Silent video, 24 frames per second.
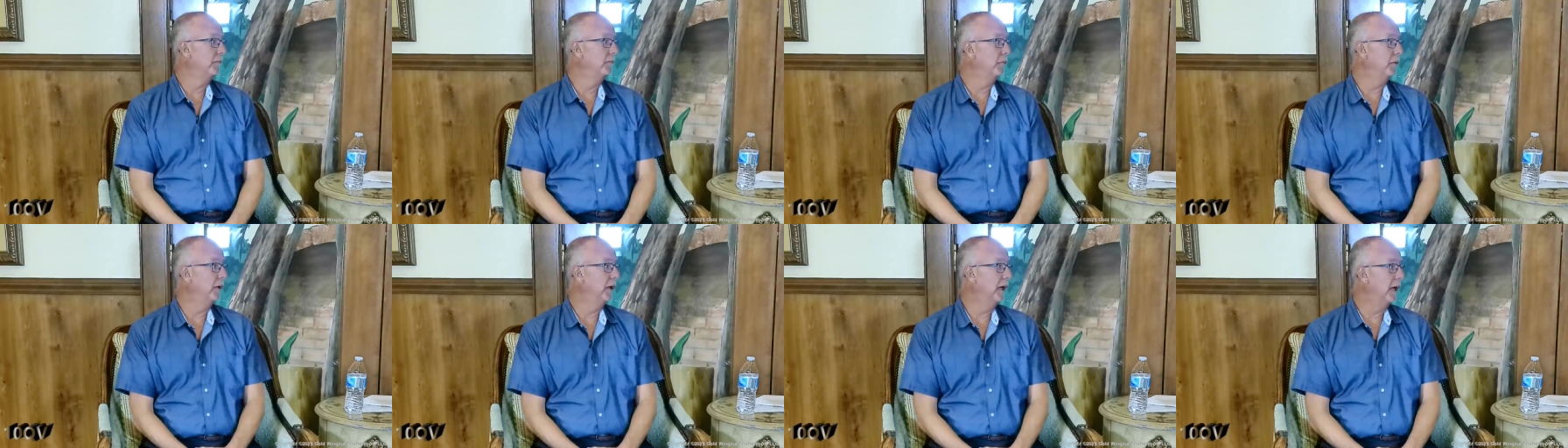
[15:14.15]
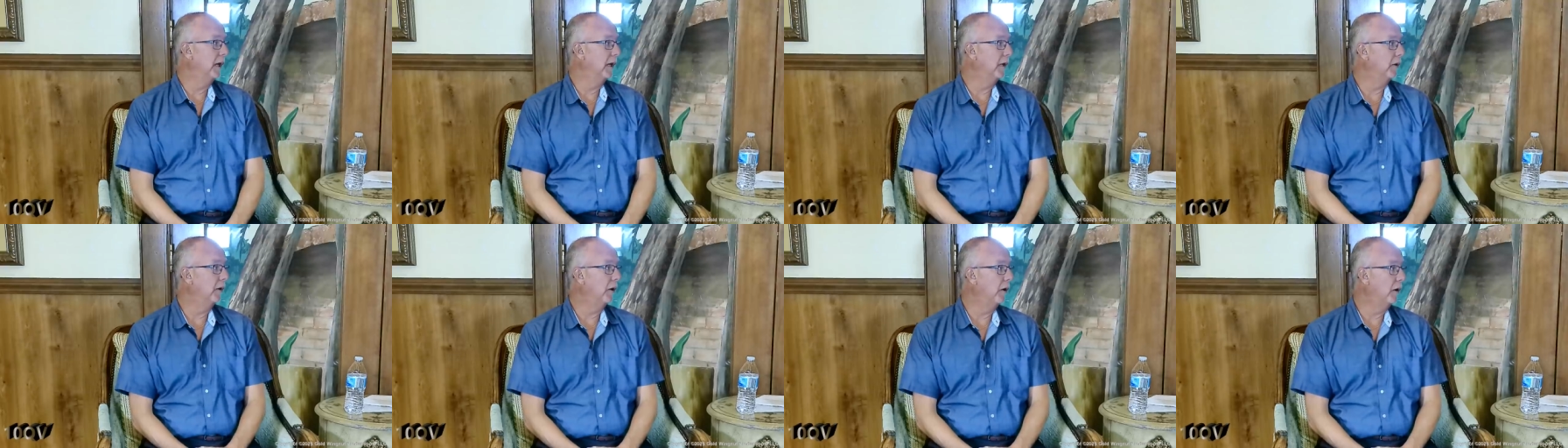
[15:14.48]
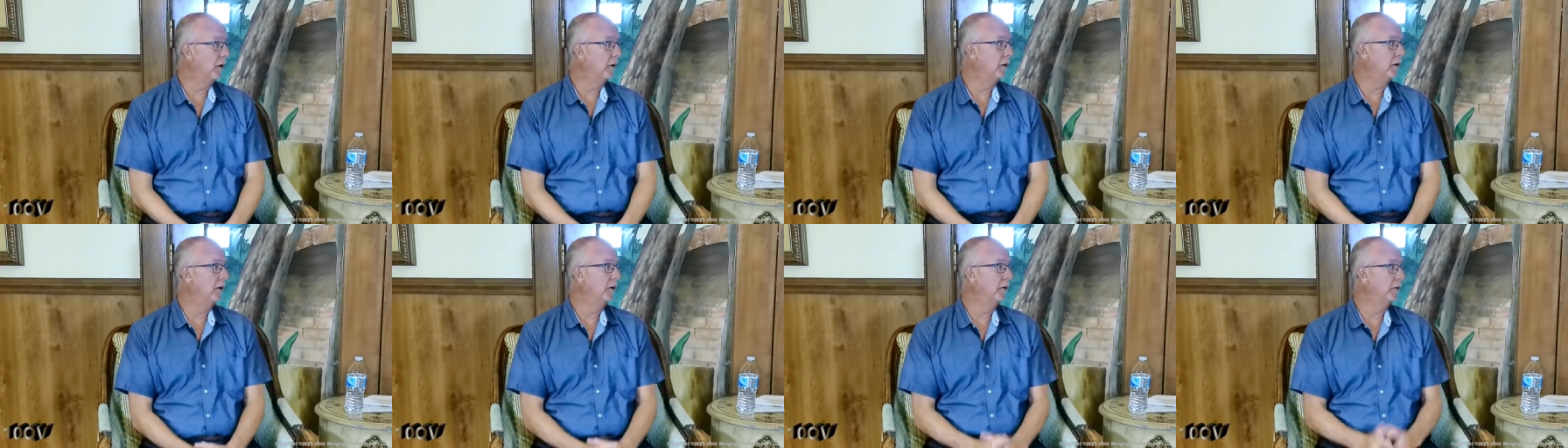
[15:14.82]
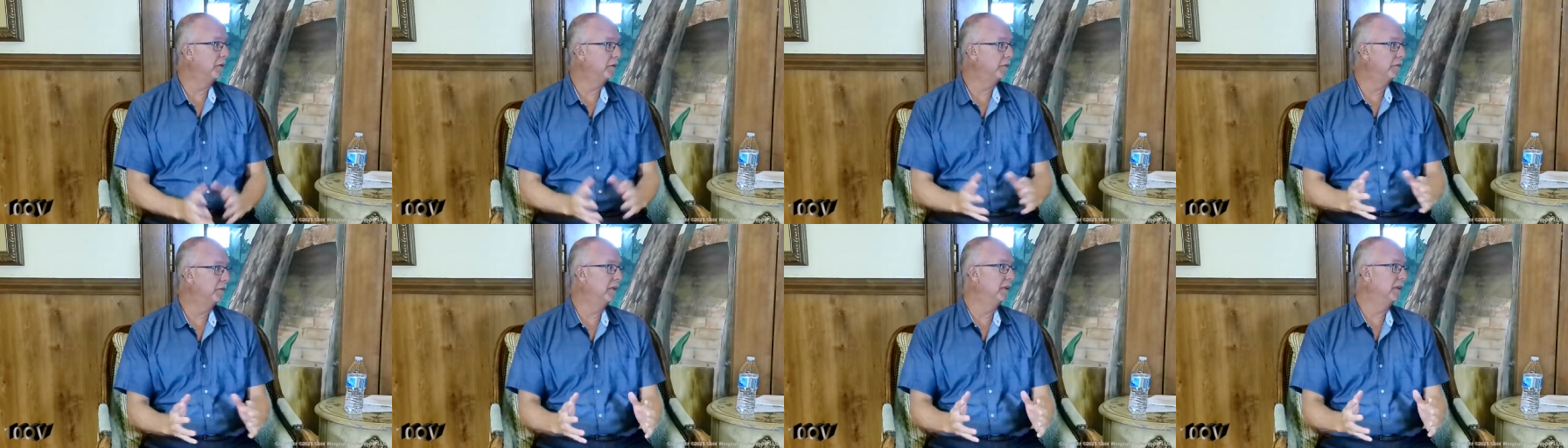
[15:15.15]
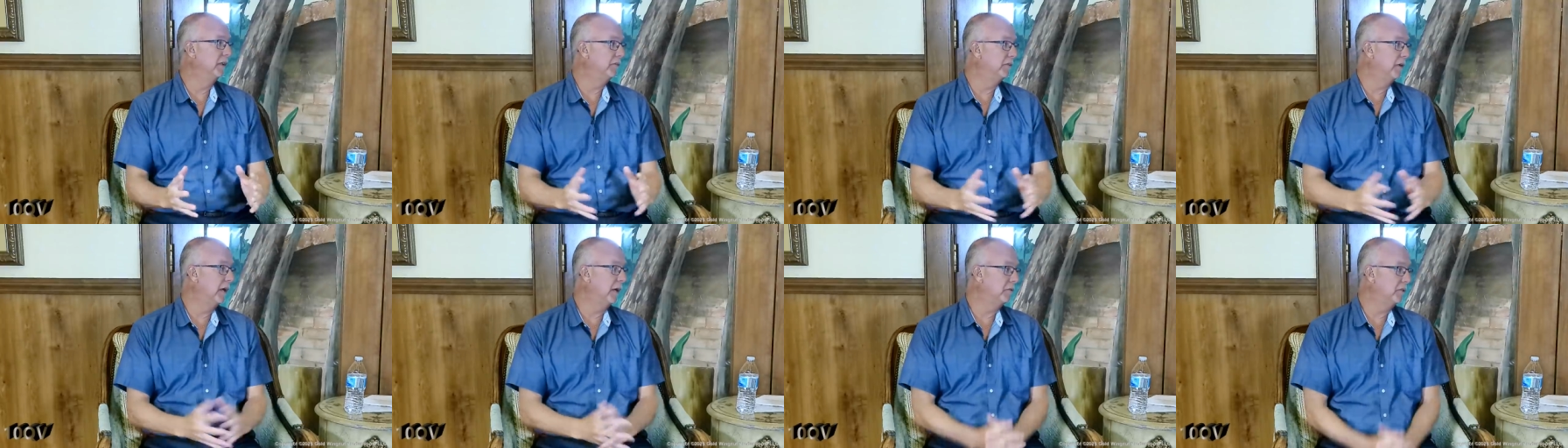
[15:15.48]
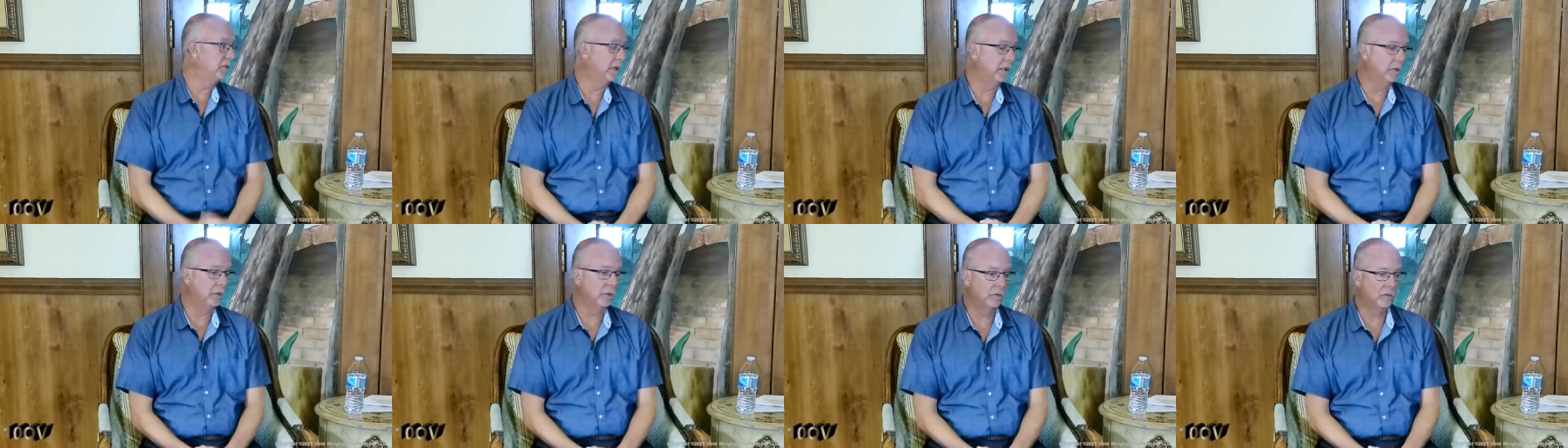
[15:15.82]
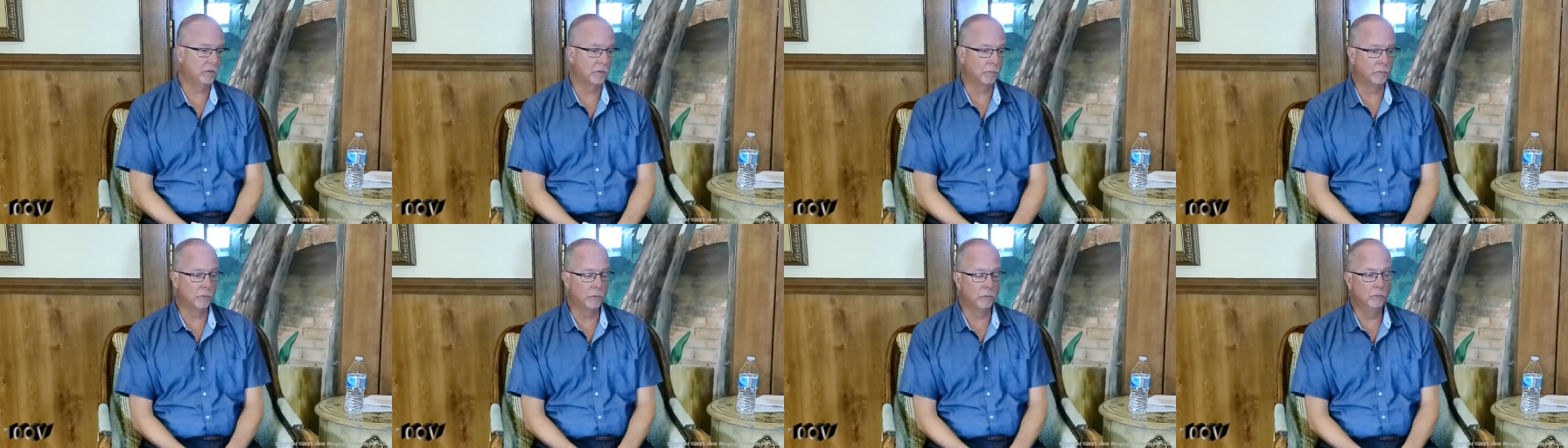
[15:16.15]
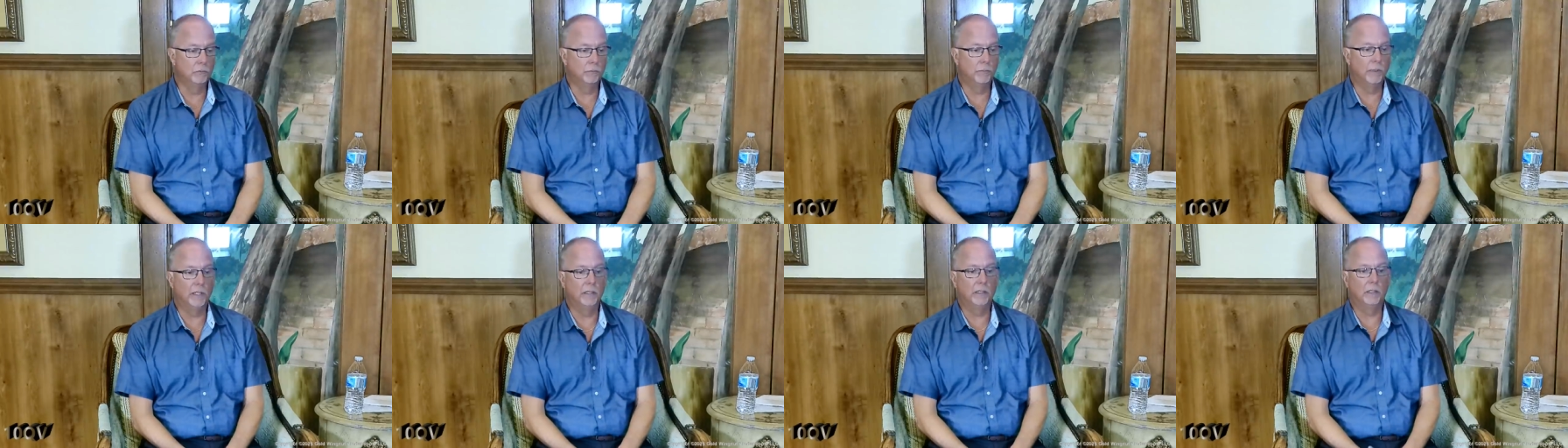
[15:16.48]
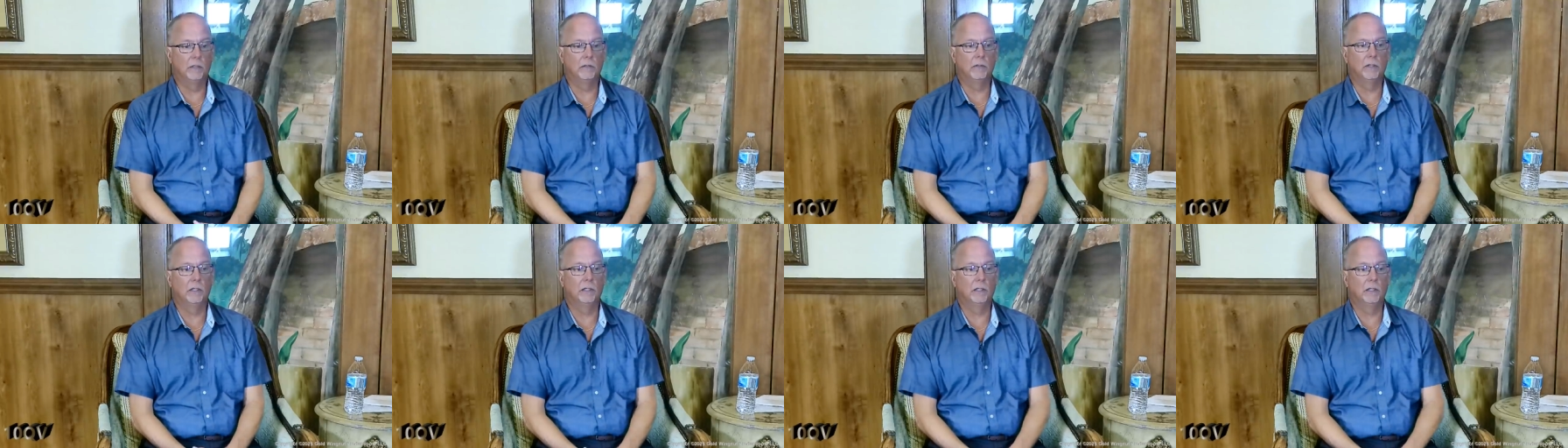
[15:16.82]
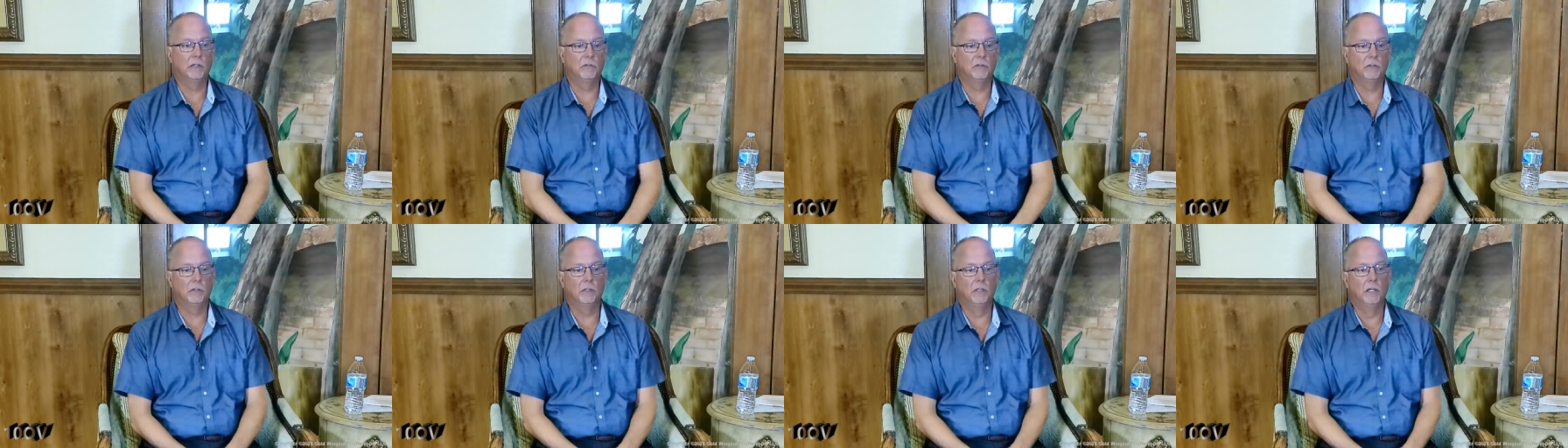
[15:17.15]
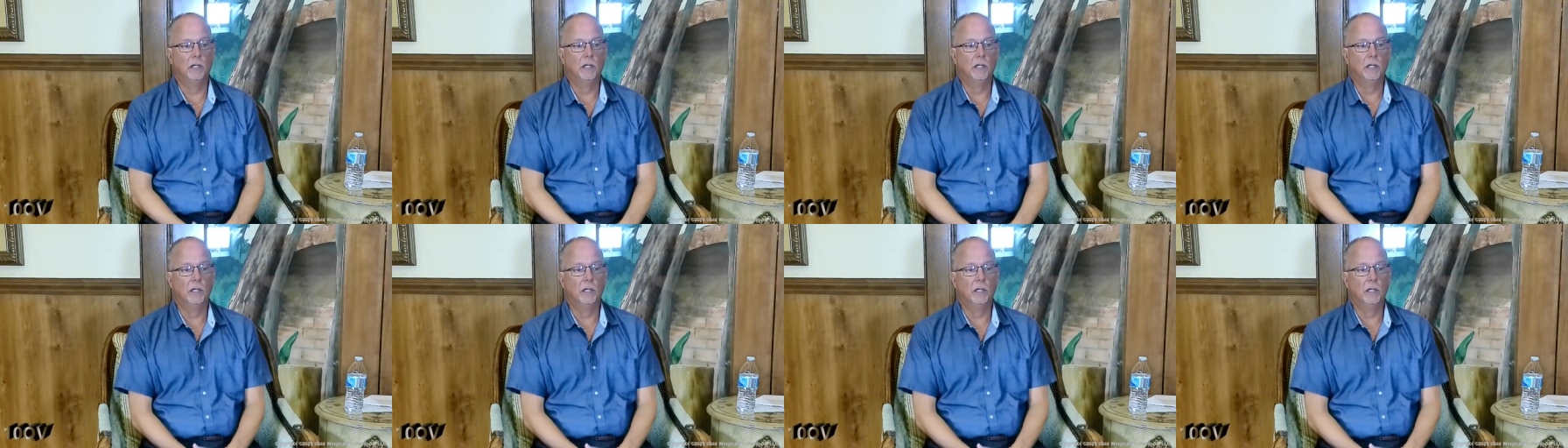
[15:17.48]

We had all 155 standards approved by the accreditation